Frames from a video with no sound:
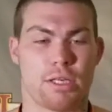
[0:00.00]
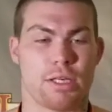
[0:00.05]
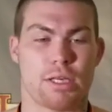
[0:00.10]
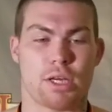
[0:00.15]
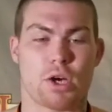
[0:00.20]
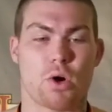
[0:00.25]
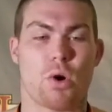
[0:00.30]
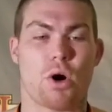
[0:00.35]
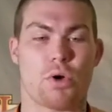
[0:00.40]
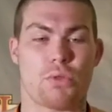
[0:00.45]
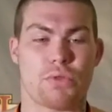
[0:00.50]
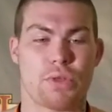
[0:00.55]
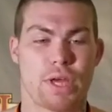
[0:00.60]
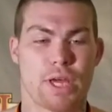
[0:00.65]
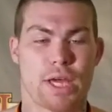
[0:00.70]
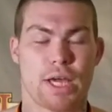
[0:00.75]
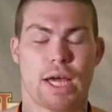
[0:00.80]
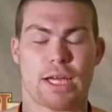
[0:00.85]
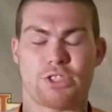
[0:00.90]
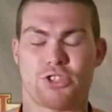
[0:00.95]
you go out
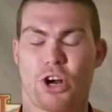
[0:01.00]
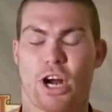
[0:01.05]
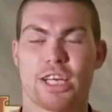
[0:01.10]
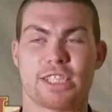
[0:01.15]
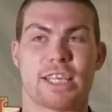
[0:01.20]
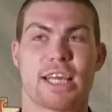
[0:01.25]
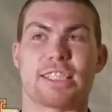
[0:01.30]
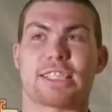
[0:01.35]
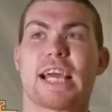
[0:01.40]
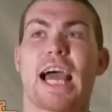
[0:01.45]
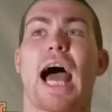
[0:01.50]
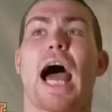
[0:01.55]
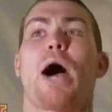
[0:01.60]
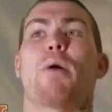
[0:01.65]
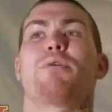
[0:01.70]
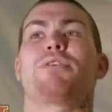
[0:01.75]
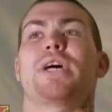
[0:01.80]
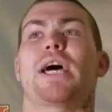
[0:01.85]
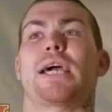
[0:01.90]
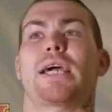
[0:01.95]
there, I try to stay as
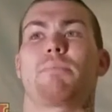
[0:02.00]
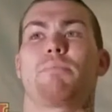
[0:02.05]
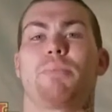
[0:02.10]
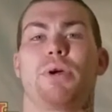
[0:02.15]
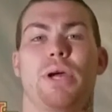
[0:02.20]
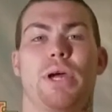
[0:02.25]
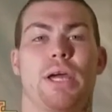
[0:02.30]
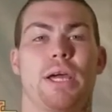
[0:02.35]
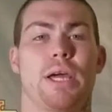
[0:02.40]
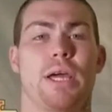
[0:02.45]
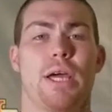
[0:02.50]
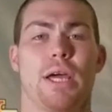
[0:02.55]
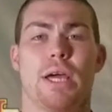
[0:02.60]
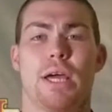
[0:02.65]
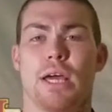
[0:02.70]
calm as I can be,